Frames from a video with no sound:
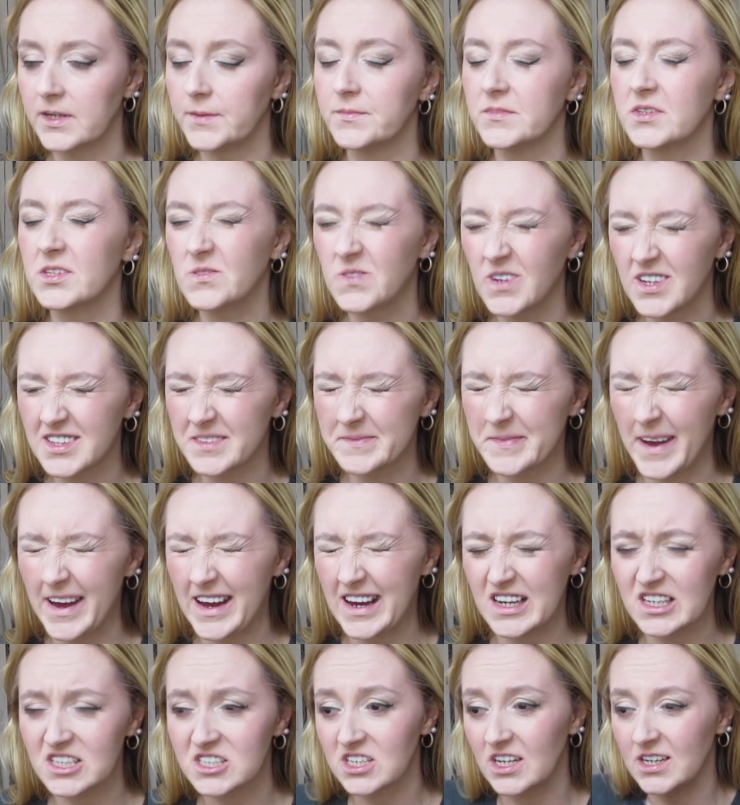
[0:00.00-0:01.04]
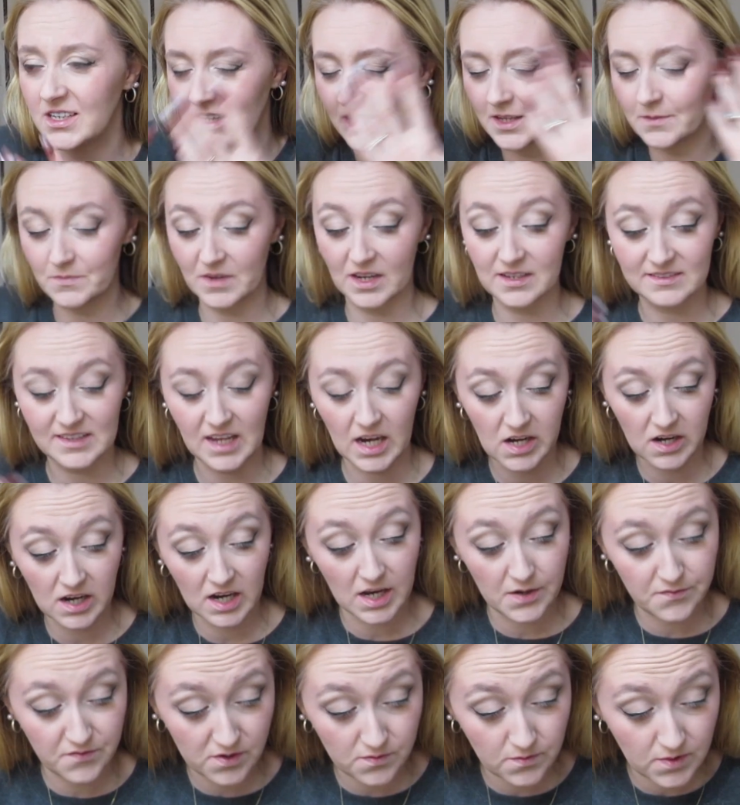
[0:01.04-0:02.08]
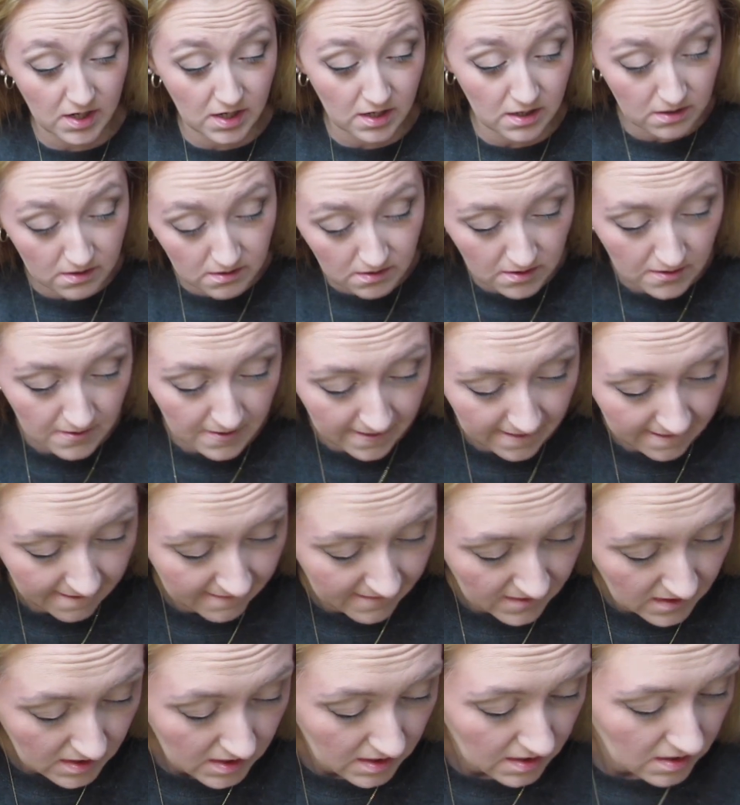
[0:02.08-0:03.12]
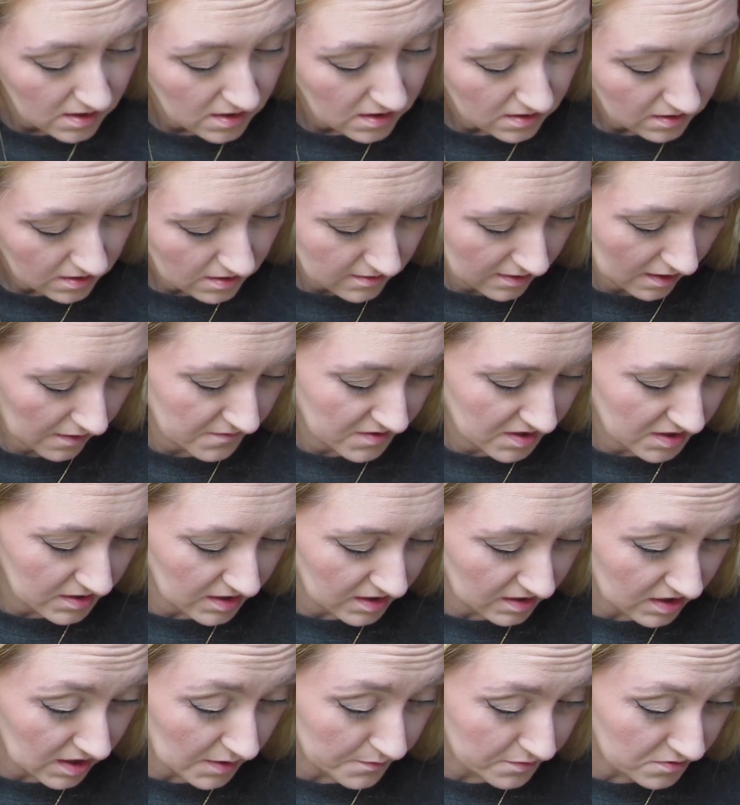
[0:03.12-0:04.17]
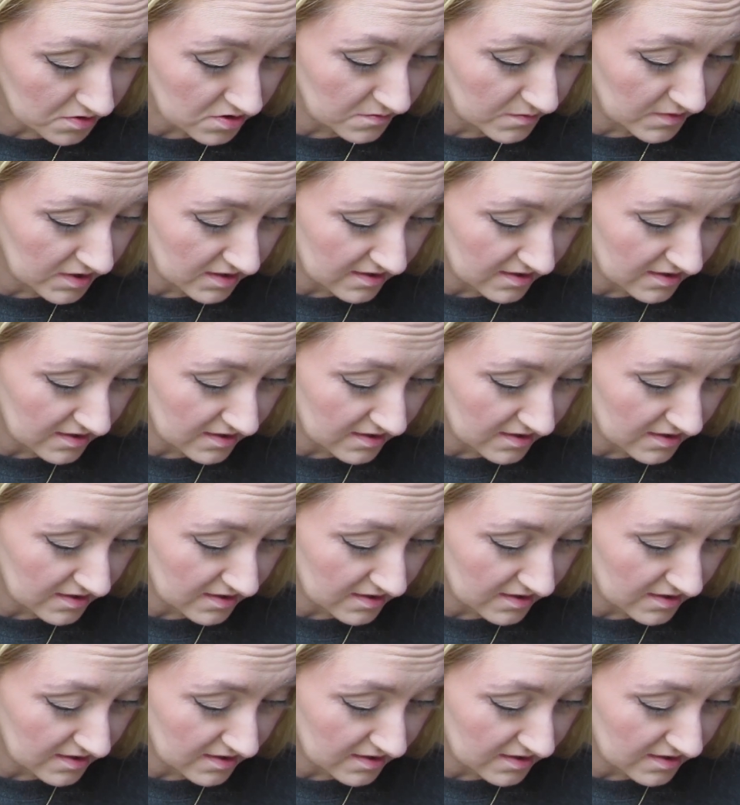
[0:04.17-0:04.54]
squeezing my eye shut and getting mascara everywhere. And I've done that a couple too many